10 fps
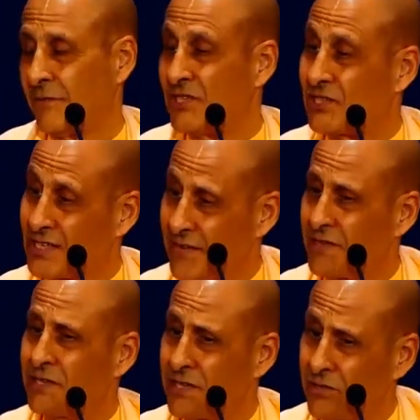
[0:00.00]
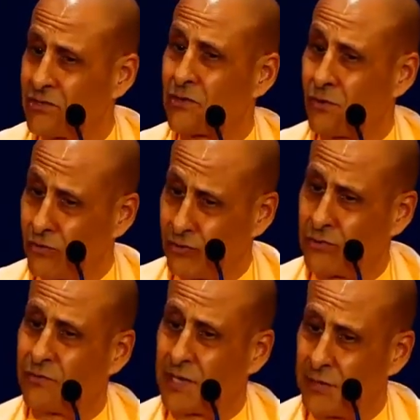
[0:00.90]
He was 70 years
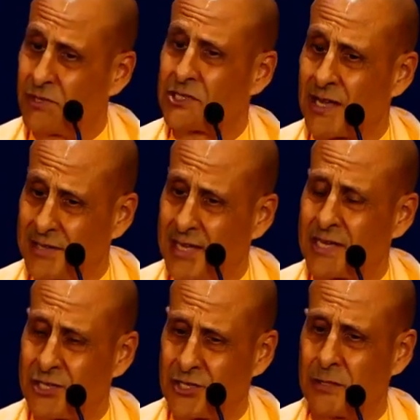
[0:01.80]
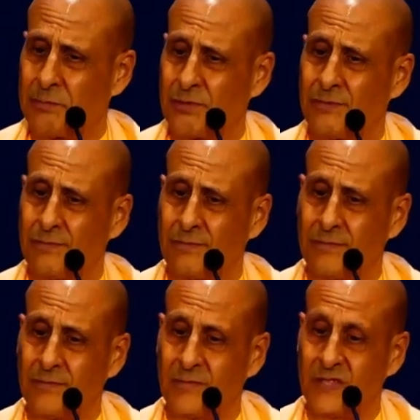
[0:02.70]
old when he was on that ship.
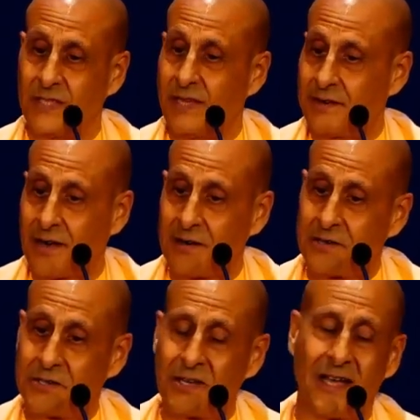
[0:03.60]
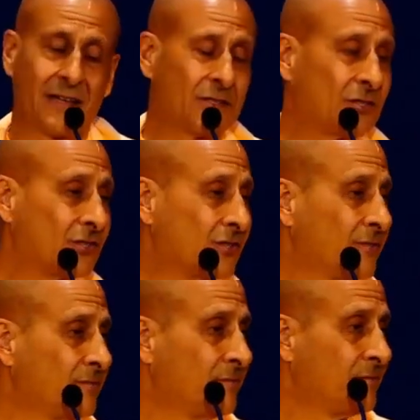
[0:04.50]
He had heart
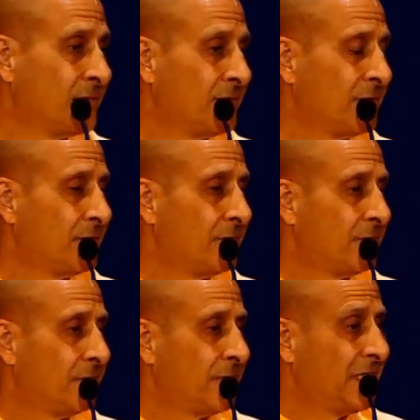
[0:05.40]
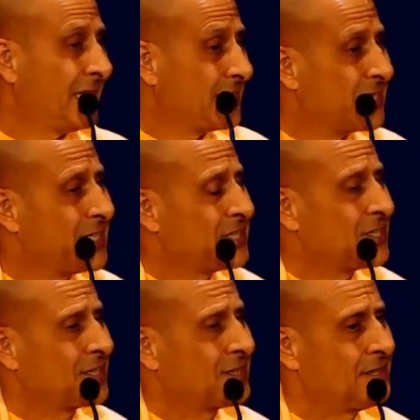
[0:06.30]
attacks. He had
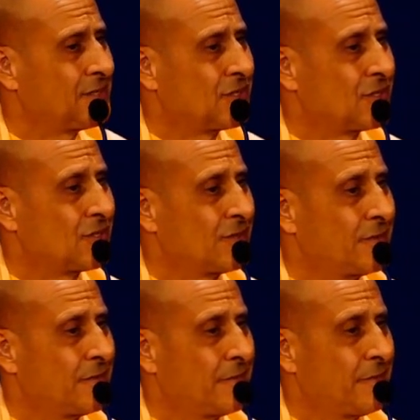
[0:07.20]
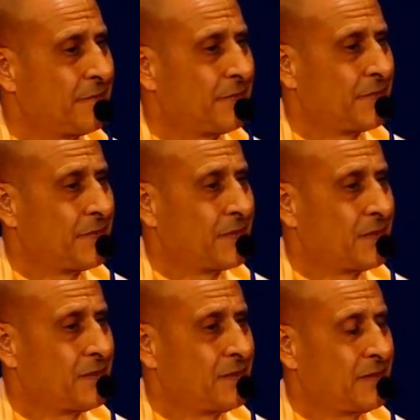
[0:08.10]
seasickness.
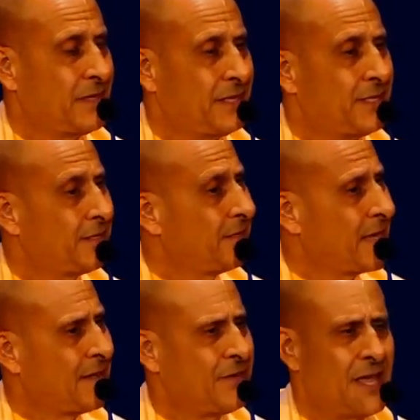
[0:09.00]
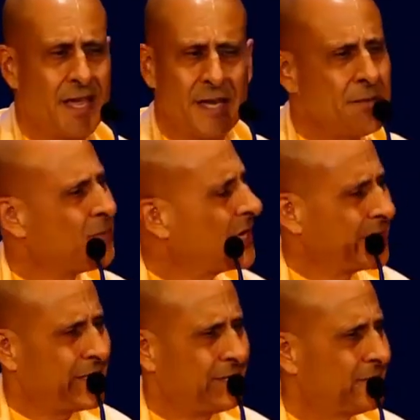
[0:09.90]
He didn't have any
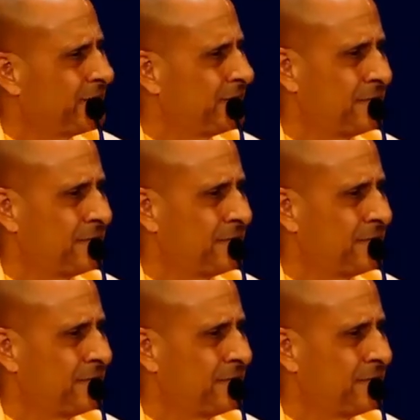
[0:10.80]
money.